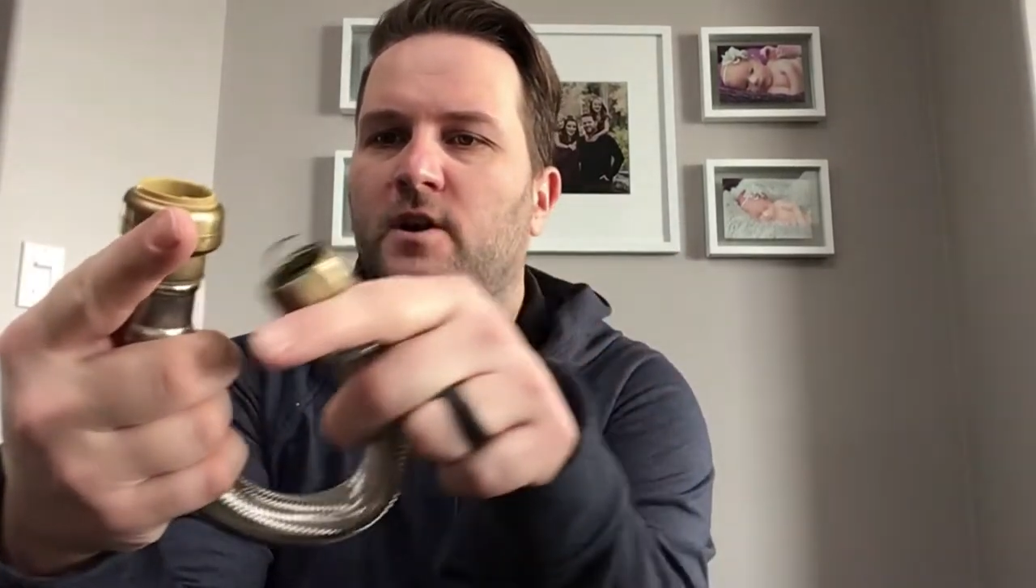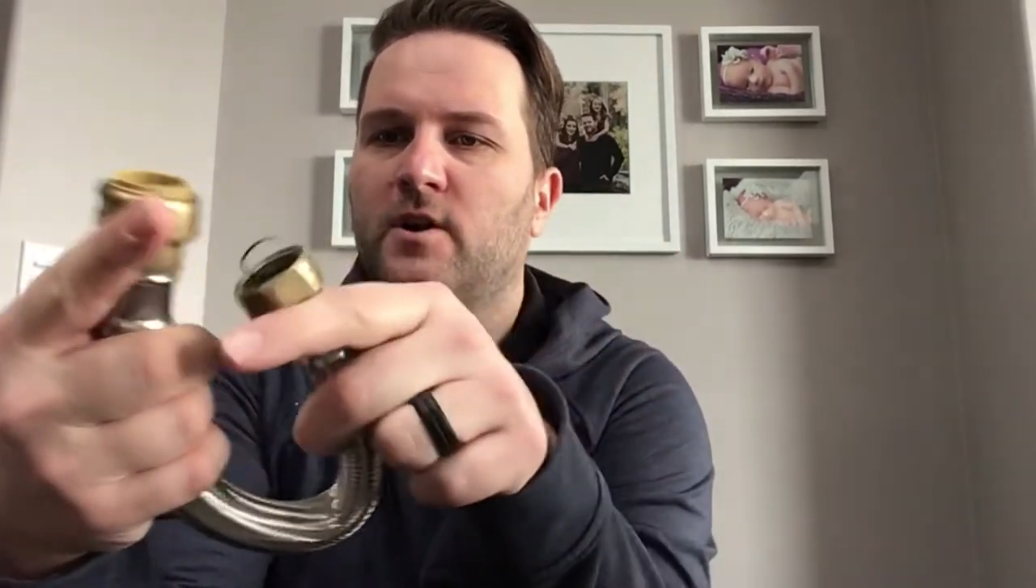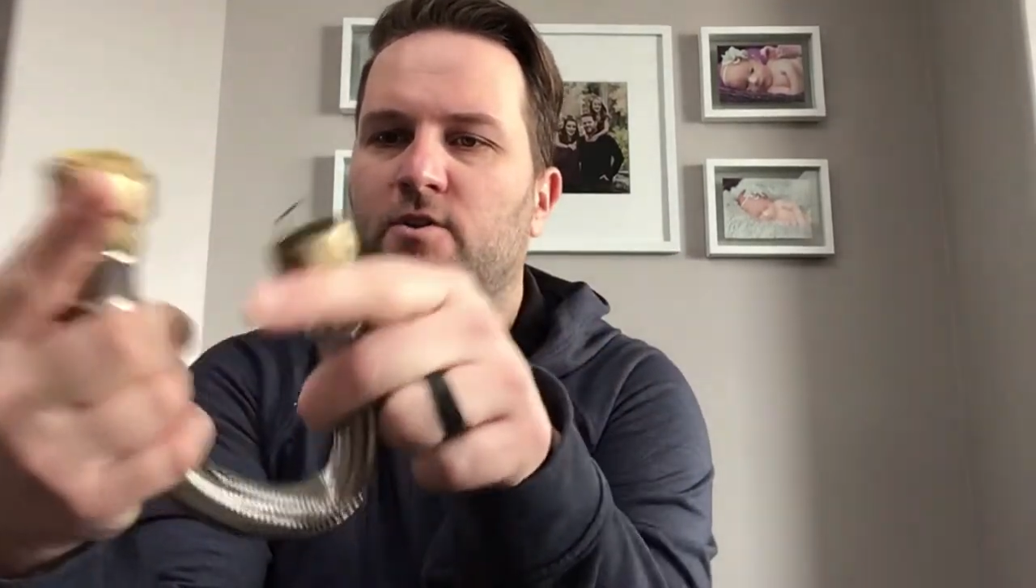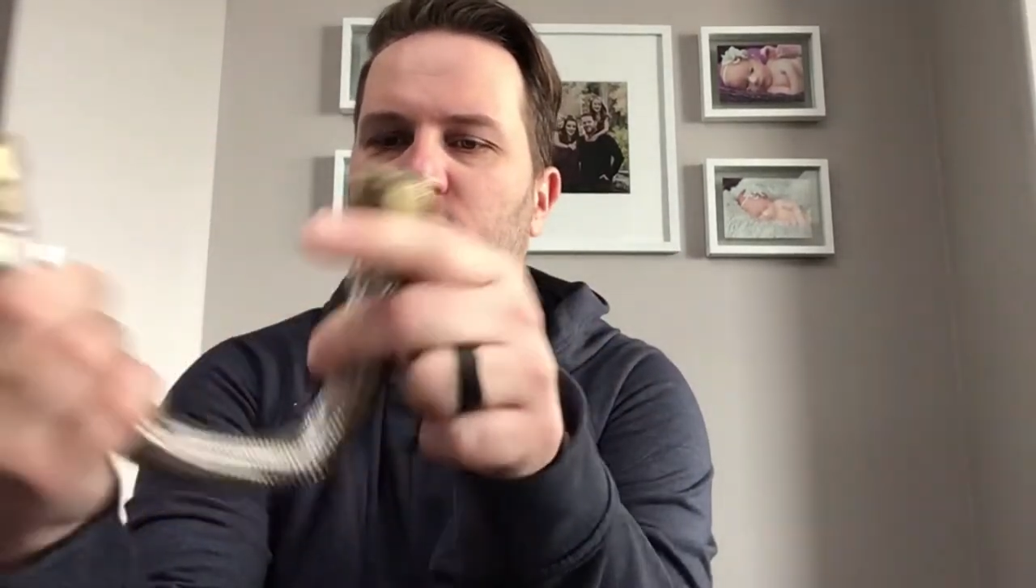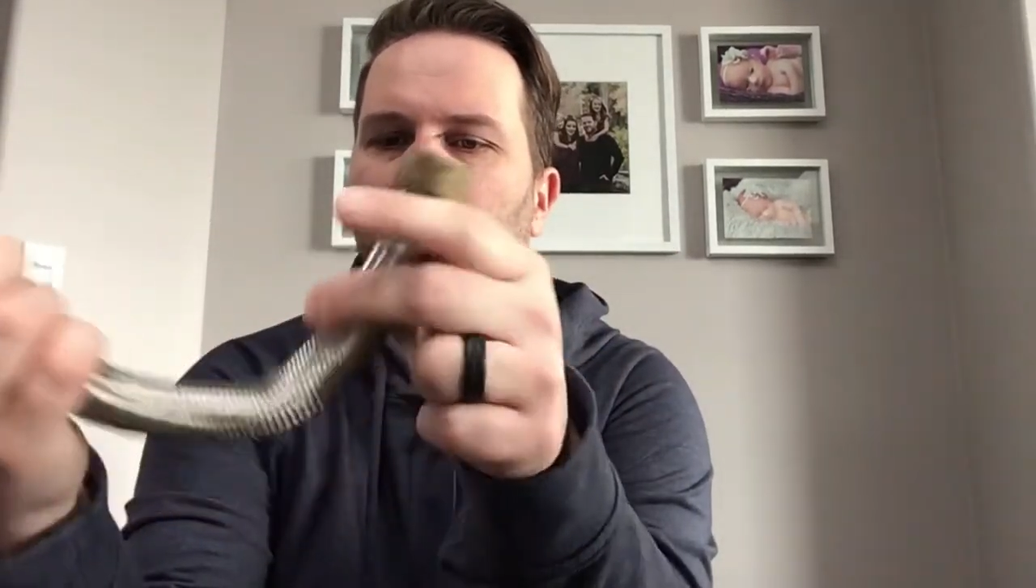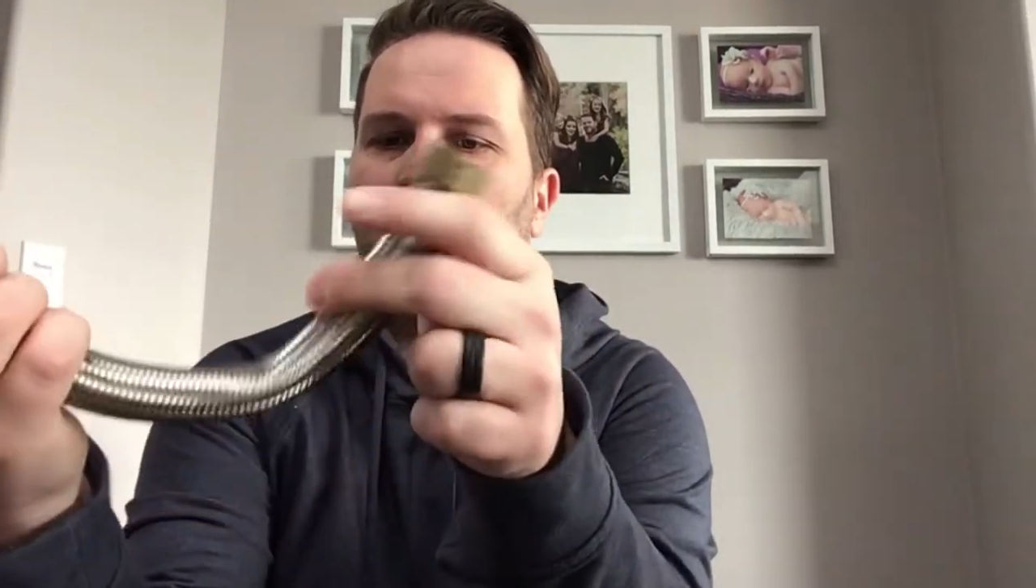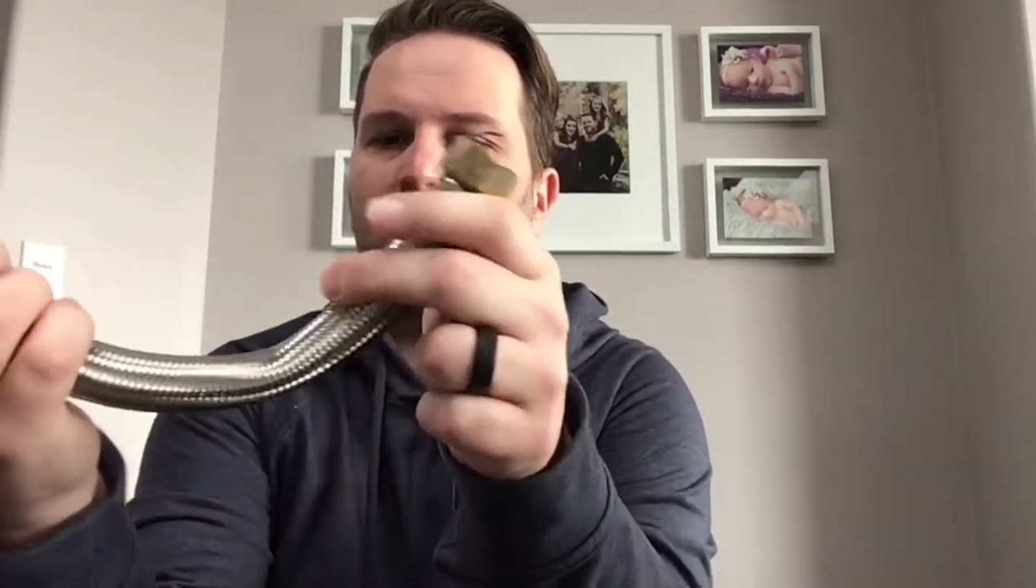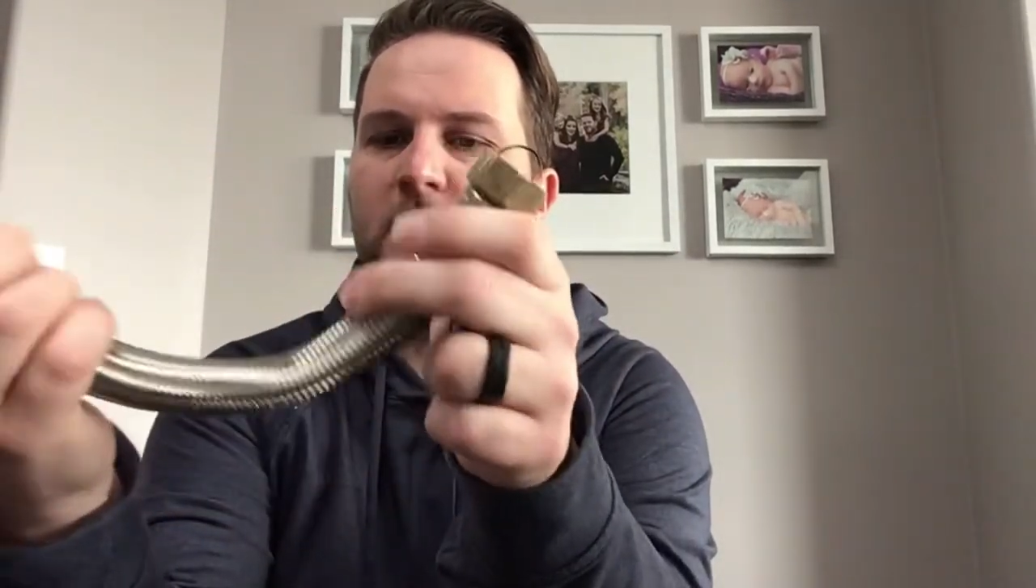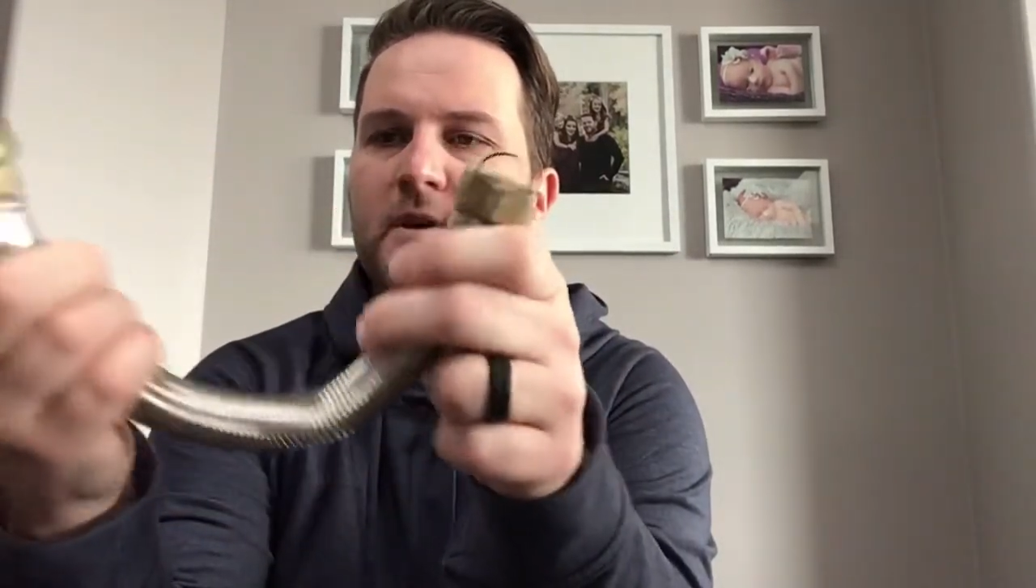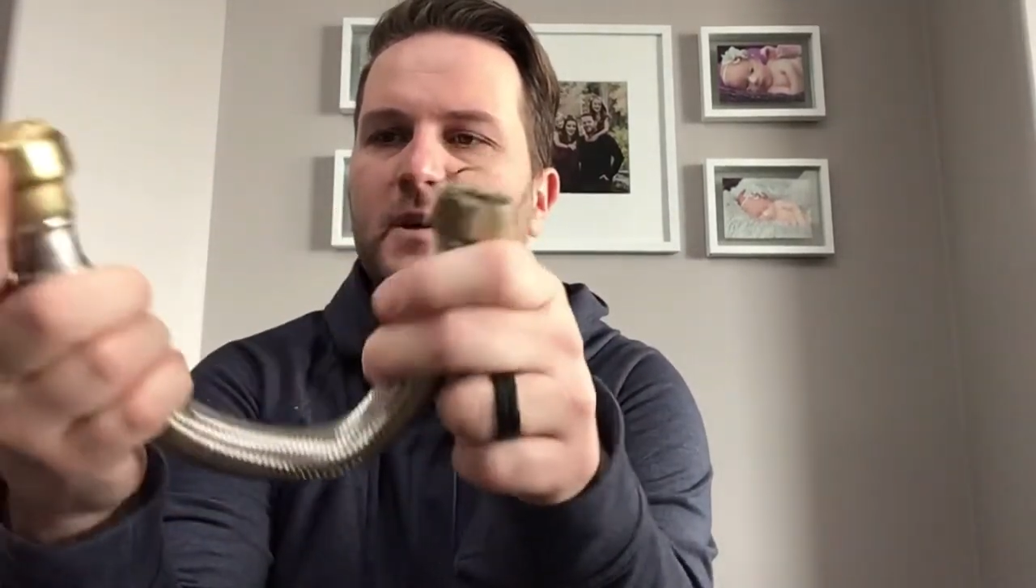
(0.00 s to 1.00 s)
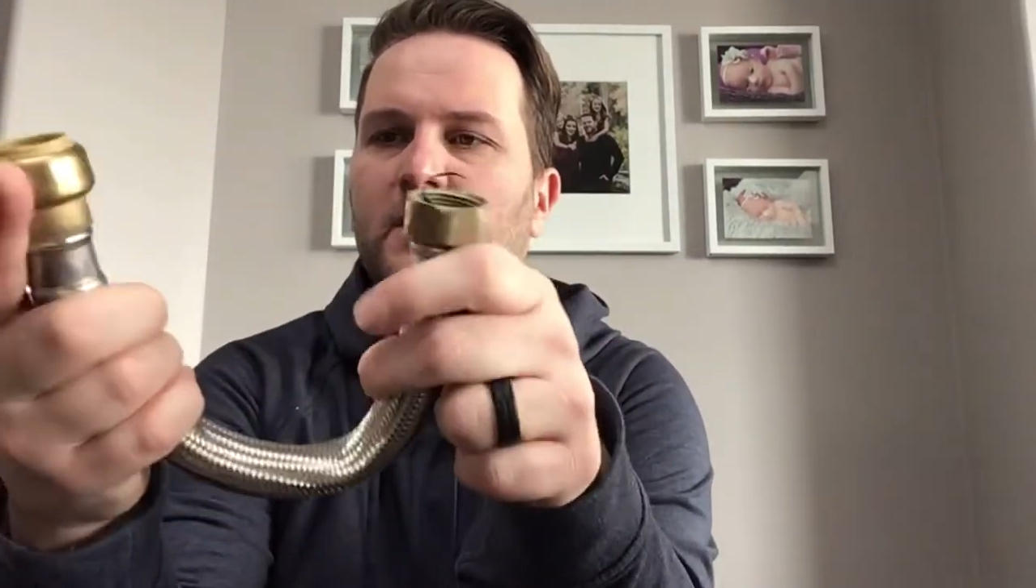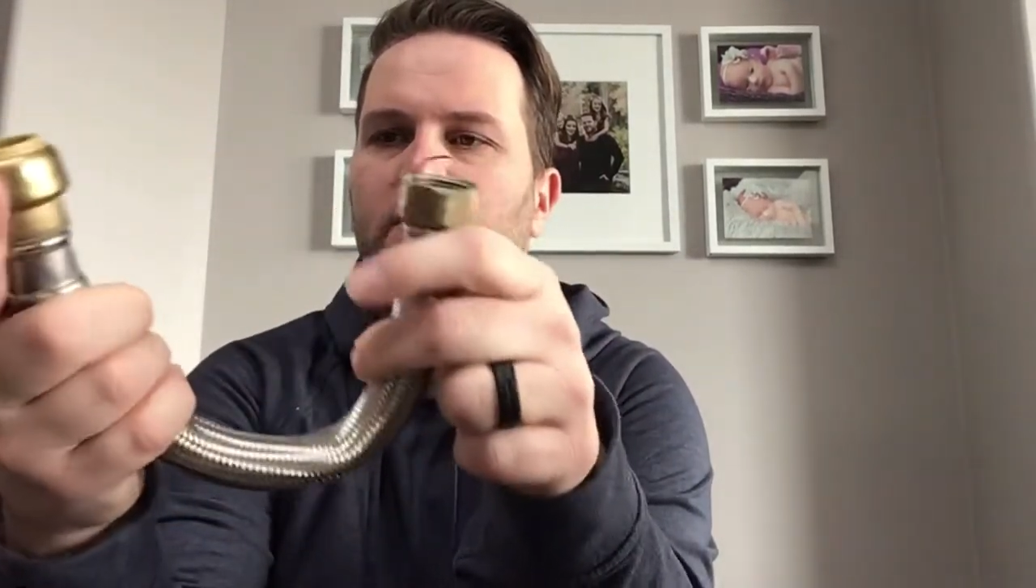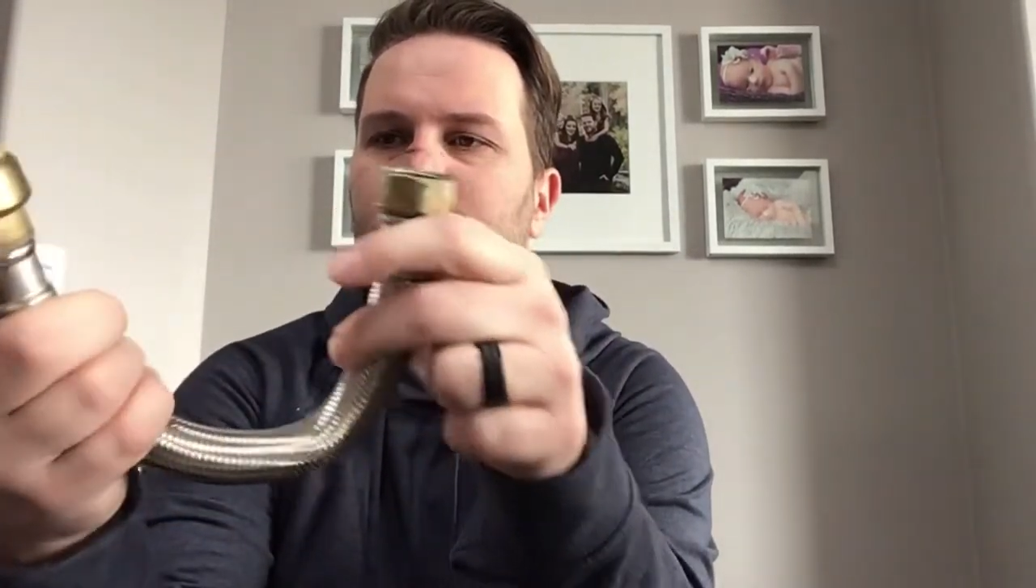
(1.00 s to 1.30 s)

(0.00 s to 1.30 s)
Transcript: Yours are probably